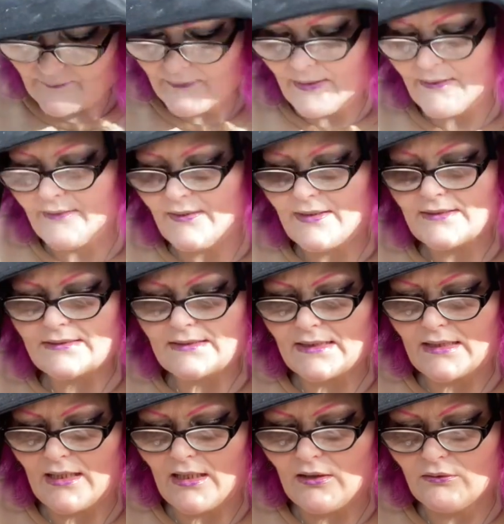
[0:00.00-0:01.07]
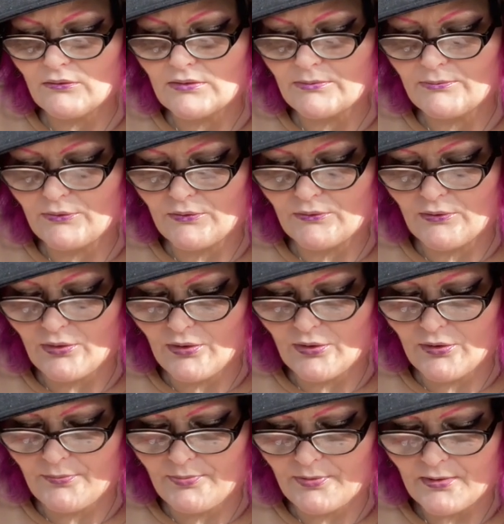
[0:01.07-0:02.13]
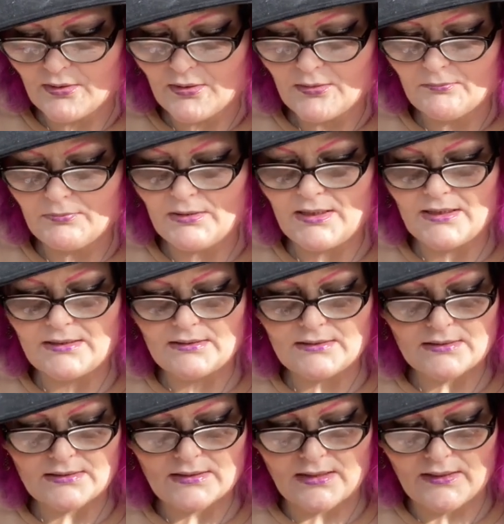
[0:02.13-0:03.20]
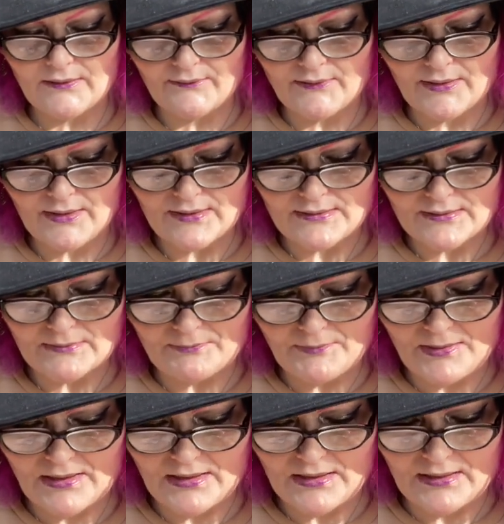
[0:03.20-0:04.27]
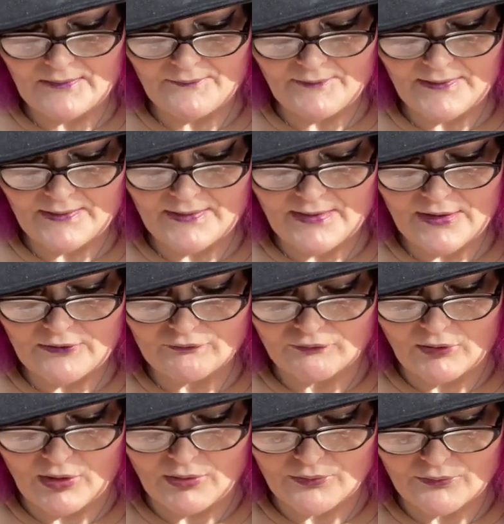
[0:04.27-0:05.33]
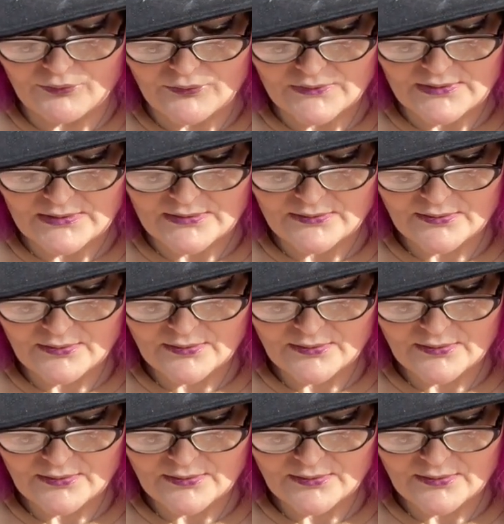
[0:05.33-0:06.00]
Then there's the Elder Moon Herb blend, and there's bay leaf in there, rose.